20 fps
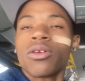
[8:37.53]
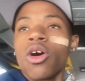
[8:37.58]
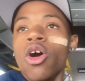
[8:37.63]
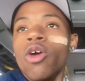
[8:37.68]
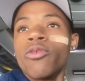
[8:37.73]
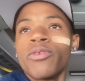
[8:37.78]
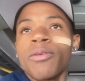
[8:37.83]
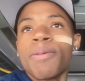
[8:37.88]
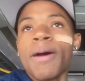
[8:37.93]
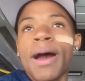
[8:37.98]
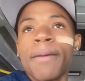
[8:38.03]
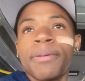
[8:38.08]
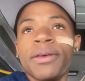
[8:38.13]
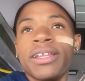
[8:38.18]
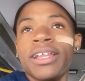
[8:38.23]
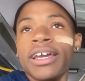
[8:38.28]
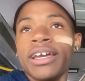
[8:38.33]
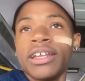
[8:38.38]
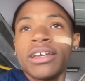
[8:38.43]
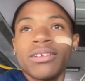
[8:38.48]

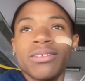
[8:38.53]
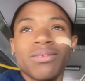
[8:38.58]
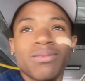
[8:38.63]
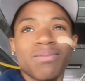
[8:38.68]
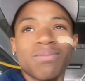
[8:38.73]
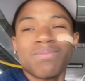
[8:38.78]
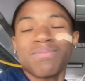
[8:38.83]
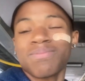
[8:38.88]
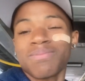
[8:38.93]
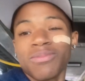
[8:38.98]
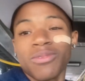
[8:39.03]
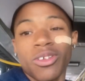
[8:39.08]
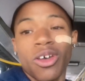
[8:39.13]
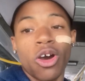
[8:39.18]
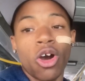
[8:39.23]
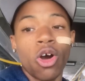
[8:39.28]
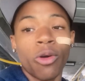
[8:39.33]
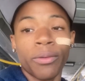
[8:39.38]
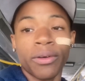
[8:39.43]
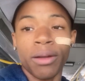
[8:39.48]
overpopulated,
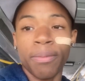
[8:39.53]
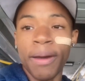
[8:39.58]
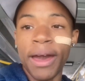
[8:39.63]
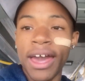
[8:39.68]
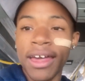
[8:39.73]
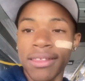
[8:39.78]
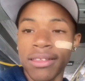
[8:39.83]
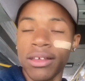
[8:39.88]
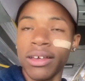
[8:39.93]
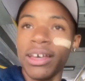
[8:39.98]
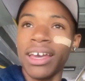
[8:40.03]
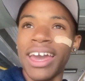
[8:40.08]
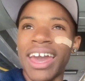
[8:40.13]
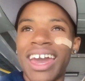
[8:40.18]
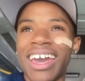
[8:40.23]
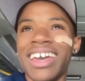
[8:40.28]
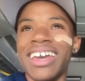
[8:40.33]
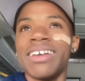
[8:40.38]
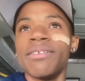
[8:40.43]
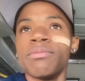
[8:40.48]

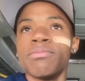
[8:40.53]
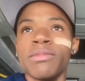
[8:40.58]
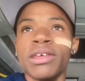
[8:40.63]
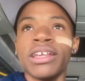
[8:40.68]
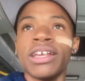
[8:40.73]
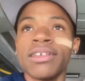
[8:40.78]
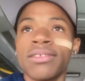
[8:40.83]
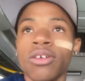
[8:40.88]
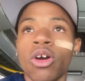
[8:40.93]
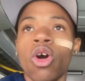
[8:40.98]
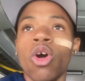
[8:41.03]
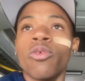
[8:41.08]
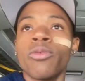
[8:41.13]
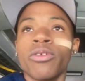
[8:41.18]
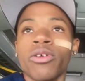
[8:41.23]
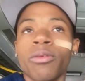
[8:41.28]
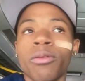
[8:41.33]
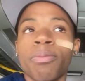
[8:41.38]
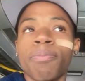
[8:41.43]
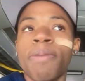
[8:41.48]
overcapacity it gets
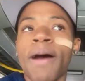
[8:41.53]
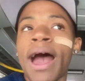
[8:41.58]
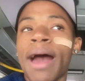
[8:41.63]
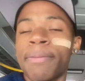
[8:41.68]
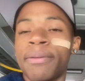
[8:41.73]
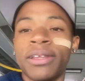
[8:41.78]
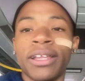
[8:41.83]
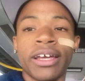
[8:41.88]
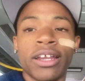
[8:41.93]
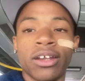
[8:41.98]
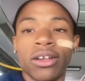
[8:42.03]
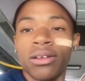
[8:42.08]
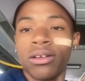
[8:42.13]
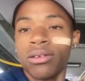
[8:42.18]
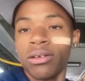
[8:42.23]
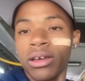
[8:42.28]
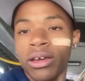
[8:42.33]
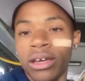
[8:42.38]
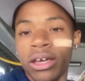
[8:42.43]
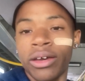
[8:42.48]
overpopulated
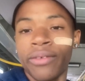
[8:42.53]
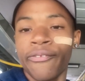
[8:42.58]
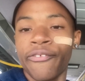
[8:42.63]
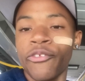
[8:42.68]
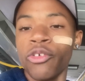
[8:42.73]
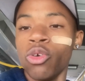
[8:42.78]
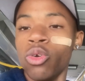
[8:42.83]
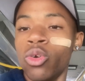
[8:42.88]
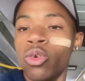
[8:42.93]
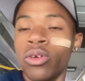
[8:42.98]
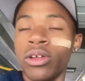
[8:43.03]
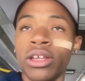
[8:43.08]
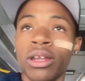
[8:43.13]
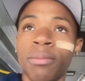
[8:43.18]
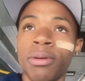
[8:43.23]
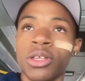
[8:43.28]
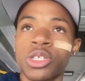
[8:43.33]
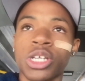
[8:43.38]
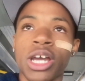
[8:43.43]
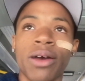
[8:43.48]
and full, and
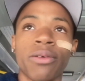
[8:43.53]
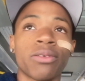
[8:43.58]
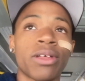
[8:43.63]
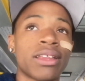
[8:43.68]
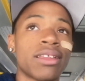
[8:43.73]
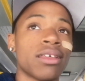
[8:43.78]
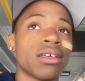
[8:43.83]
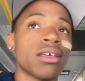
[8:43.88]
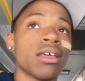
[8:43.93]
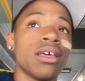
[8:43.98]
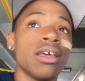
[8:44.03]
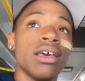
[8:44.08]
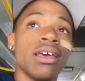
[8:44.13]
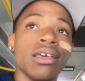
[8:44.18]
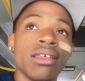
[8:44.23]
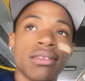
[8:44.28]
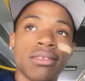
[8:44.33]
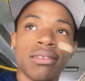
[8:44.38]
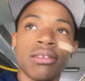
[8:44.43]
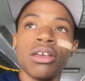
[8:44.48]
a bunch of
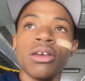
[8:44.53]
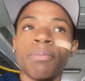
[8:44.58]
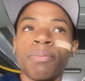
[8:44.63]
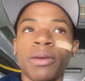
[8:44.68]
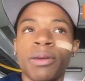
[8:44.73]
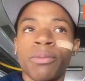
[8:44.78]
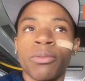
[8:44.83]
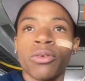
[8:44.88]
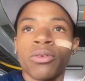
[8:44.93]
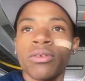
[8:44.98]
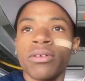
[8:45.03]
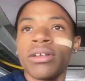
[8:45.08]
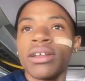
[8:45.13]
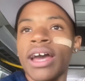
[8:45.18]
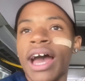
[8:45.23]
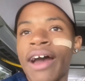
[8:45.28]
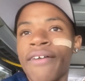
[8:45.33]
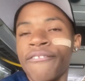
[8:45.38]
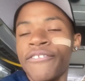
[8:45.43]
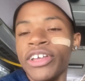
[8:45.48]
people.
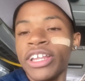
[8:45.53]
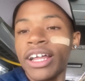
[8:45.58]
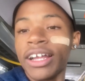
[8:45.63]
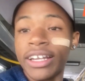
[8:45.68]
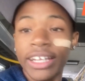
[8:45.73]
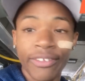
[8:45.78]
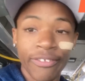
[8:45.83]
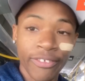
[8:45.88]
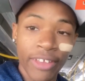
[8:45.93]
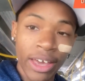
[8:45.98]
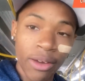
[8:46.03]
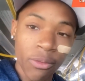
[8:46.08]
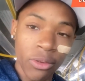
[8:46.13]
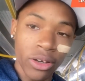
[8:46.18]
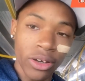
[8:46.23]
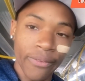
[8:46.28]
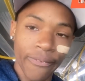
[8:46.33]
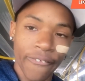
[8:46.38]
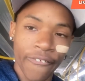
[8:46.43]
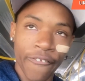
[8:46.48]
I feel like if they
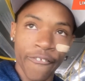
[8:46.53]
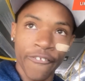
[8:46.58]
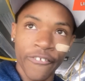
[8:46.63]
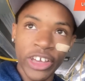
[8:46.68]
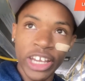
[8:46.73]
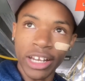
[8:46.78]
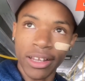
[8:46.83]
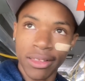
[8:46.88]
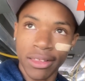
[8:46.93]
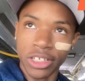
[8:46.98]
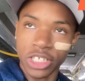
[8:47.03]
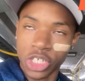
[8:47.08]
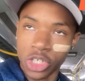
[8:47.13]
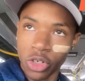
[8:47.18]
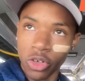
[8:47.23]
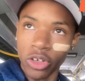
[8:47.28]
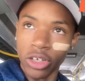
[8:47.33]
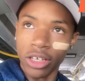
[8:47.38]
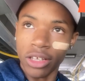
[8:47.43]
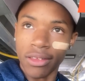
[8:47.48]
would fix the
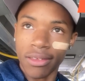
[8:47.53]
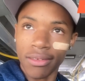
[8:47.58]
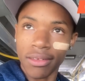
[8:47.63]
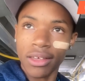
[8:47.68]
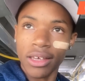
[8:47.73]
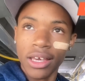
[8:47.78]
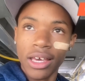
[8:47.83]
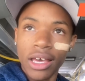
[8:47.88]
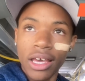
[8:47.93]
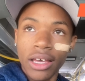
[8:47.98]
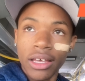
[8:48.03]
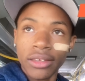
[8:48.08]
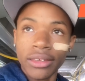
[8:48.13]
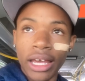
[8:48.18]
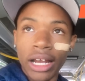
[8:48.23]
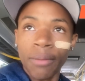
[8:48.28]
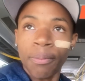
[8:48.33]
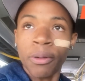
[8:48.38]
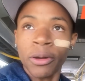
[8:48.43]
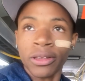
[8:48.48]
streets,
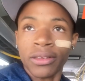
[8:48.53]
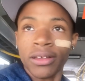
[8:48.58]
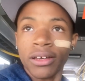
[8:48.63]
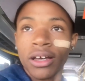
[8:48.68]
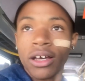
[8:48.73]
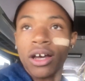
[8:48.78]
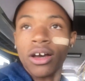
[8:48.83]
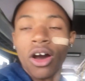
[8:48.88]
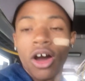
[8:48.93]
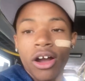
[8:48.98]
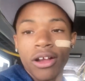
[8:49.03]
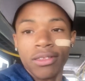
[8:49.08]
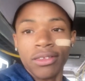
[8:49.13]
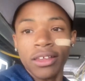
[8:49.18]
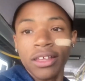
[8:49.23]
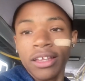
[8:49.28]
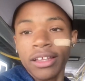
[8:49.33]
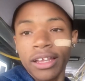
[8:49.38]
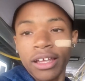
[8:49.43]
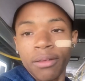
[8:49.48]
they'd put the
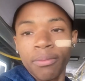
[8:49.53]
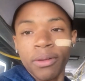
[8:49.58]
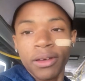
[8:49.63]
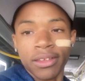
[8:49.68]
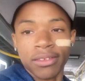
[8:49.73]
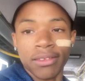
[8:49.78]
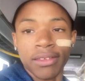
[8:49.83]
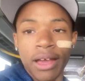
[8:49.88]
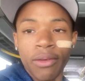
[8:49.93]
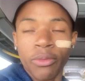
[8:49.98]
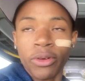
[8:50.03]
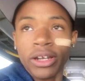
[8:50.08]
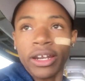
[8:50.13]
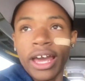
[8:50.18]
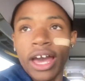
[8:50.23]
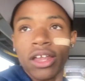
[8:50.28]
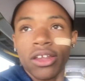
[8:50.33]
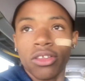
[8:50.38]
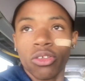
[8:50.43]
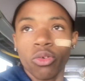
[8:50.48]
articulated buses that run
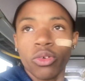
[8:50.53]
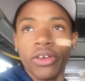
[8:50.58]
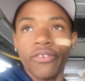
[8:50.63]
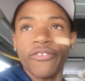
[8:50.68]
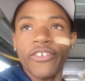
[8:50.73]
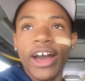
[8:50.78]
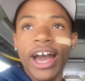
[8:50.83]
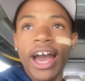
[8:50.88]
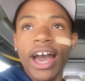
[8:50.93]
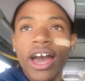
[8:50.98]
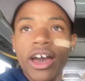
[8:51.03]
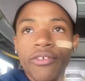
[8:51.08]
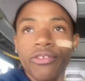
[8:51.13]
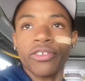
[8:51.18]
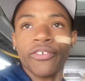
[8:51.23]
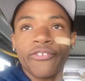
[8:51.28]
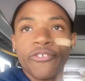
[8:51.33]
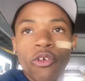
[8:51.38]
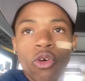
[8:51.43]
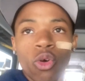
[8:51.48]
down
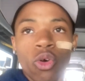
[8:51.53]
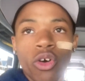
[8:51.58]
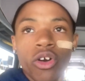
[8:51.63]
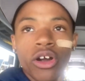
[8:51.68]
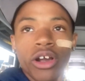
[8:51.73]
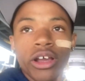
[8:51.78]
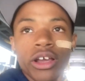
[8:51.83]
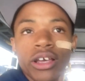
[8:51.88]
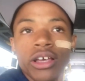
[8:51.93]
25, 4,